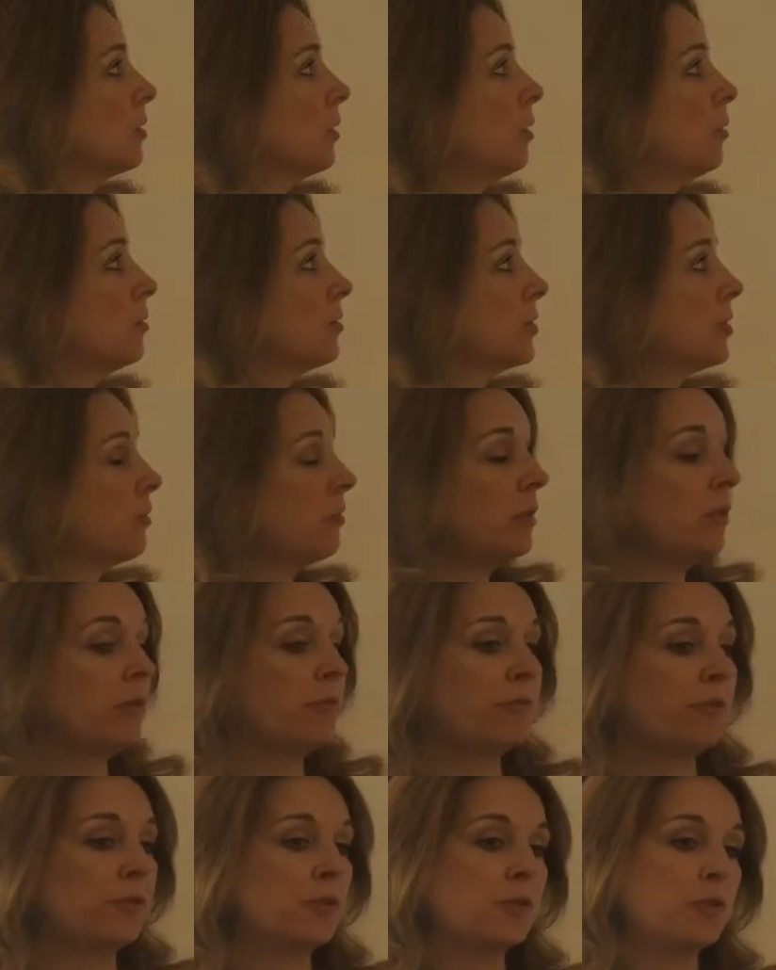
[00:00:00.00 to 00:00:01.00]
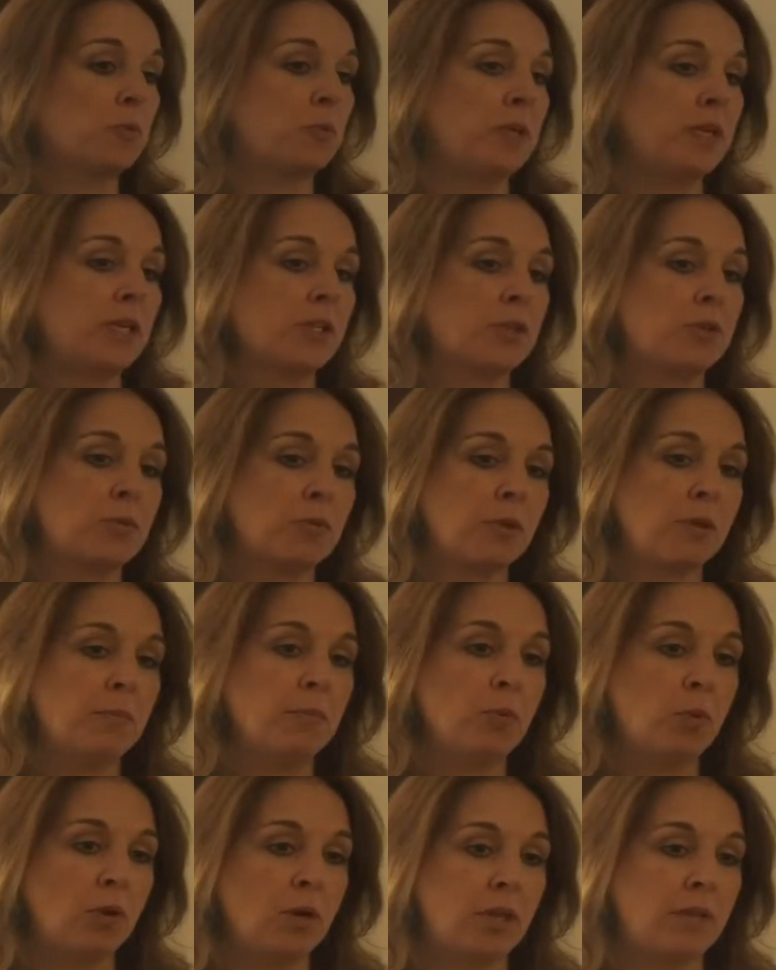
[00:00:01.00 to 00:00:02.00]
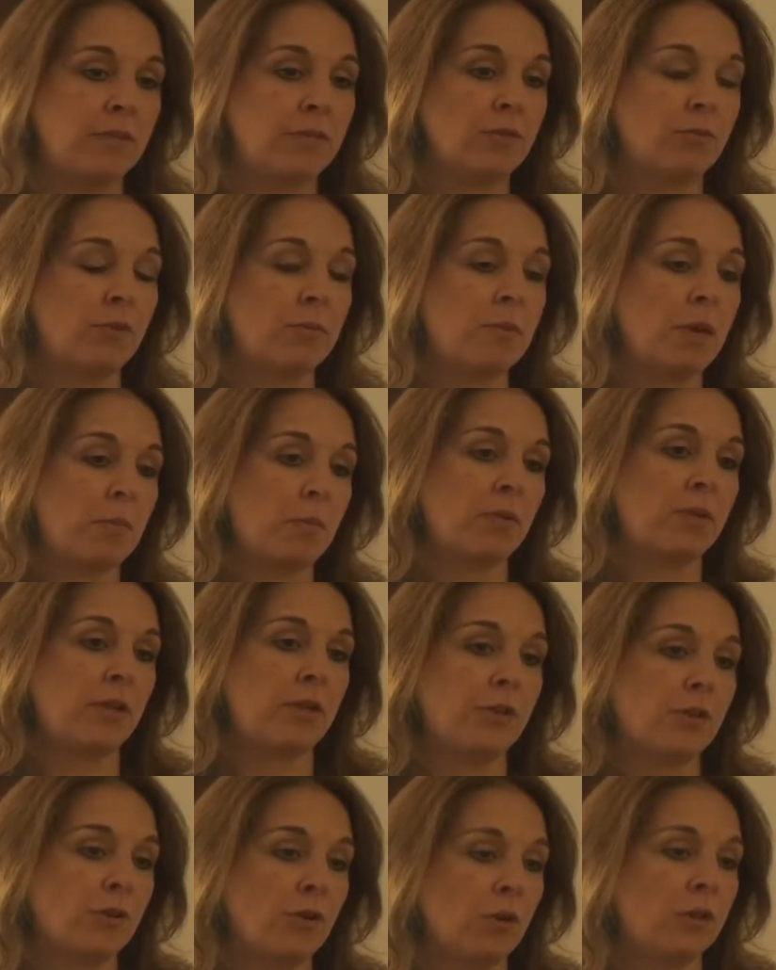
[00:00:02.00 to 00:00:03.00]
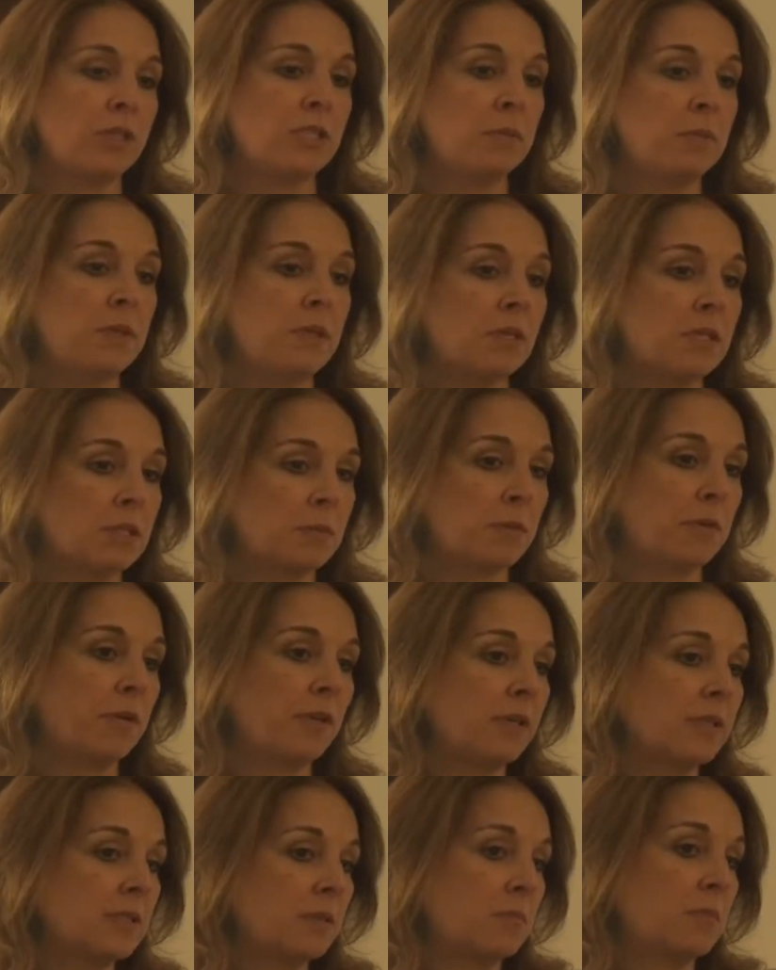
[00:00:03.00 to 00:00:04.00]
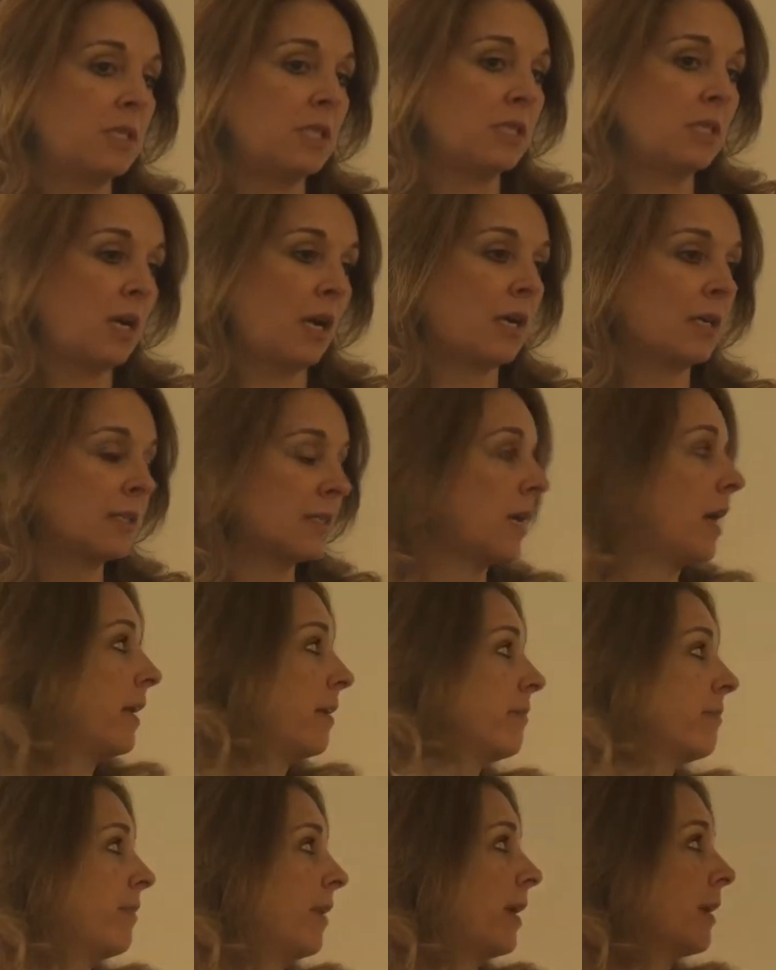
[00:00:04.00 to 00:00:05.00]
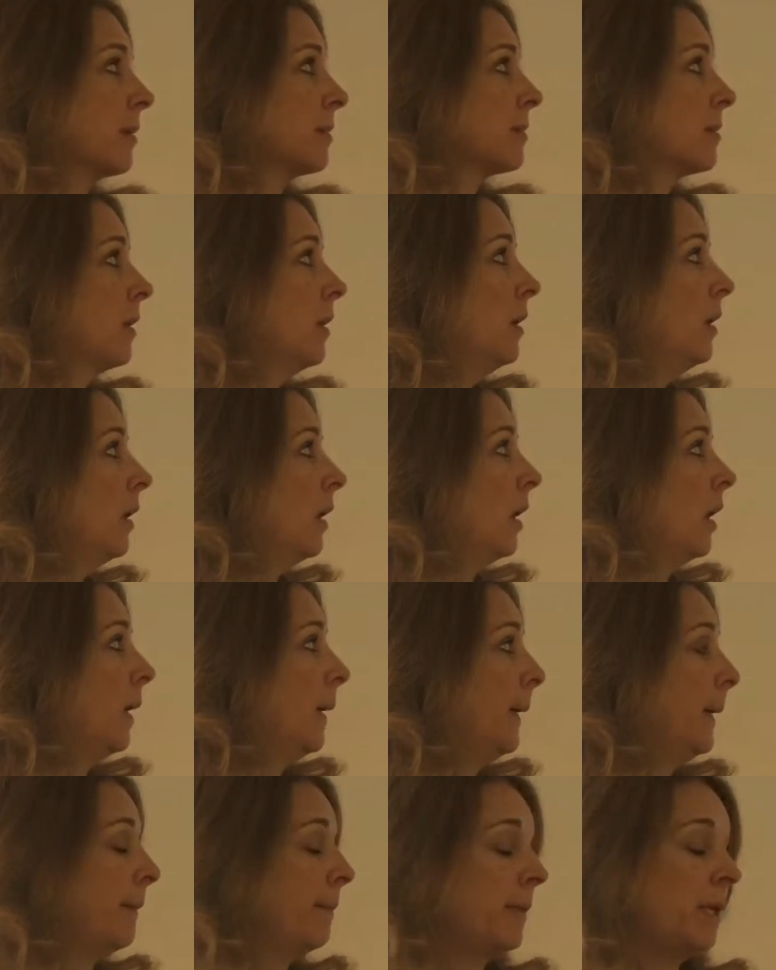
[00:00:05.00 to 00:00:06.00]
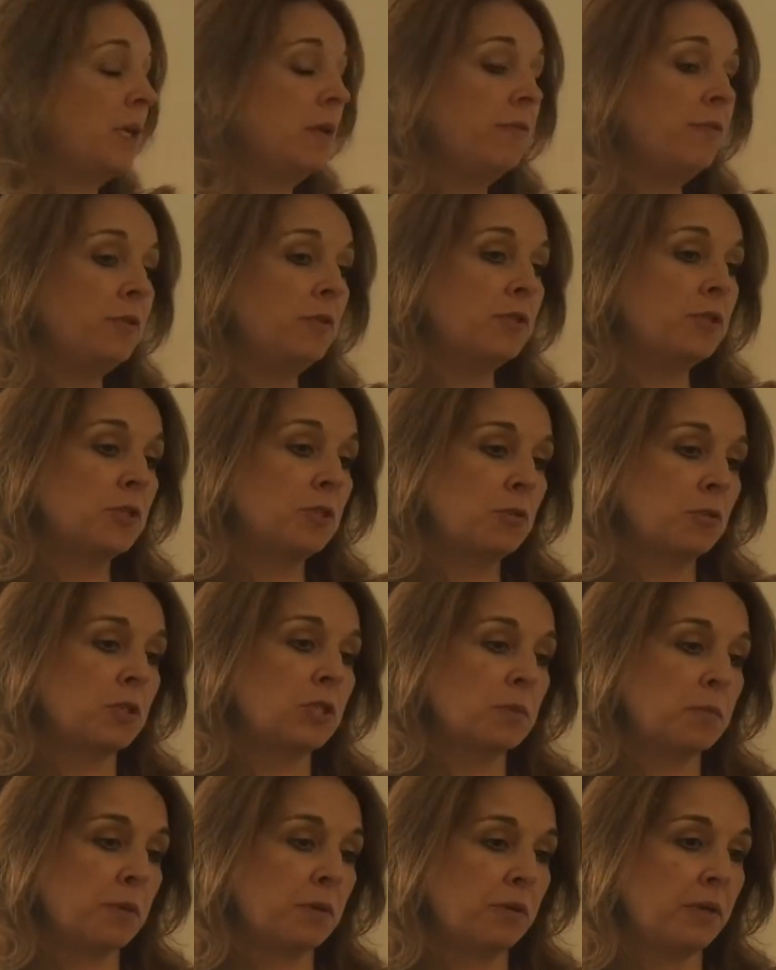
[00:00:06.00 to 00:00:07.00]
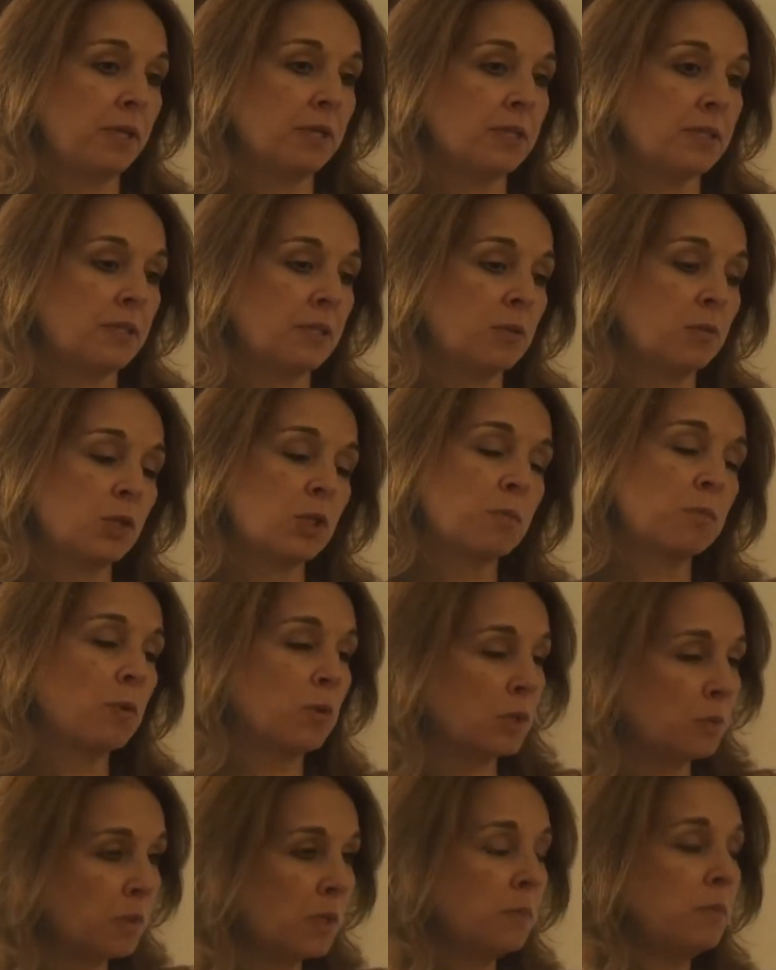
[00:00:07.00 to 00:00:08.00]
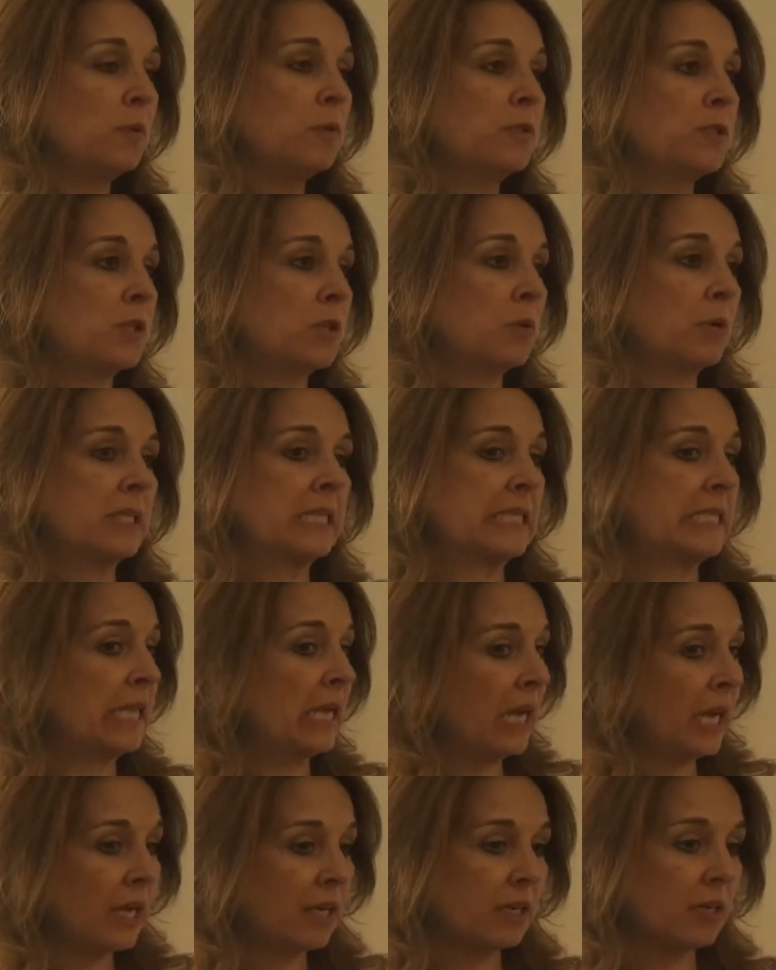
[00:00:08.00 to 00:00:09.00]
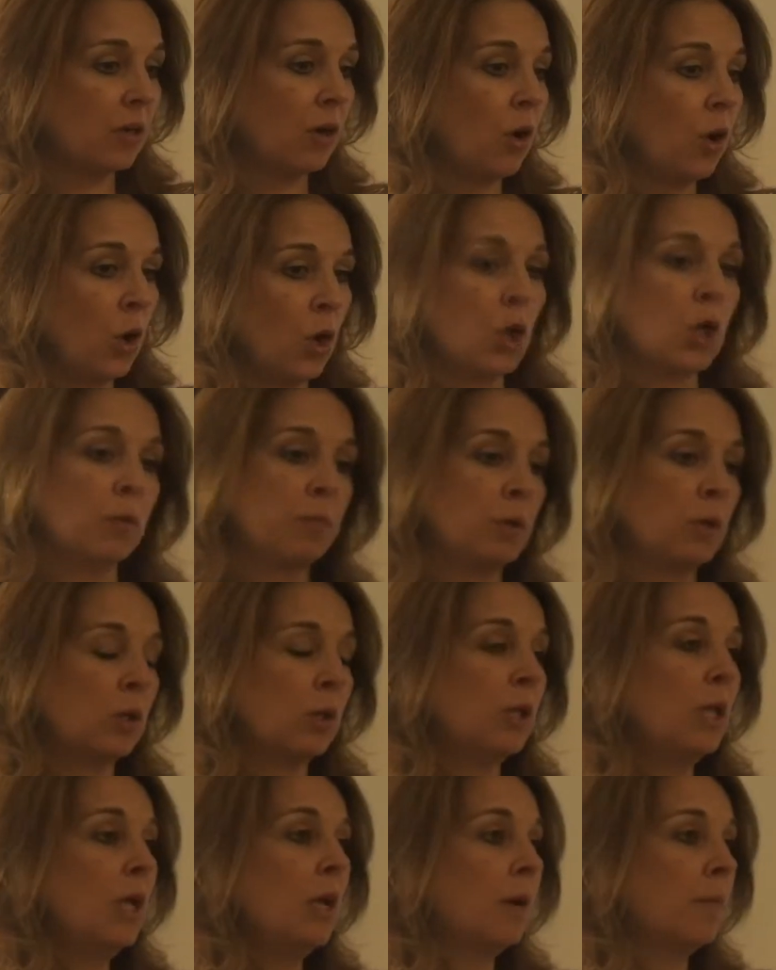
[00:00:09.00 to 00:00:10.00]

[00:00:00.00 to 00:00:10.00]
So during the first week, it's really important to remember that you're going to be experiencing some detox side effects. If you do experience these, which most people do, it's not horrible,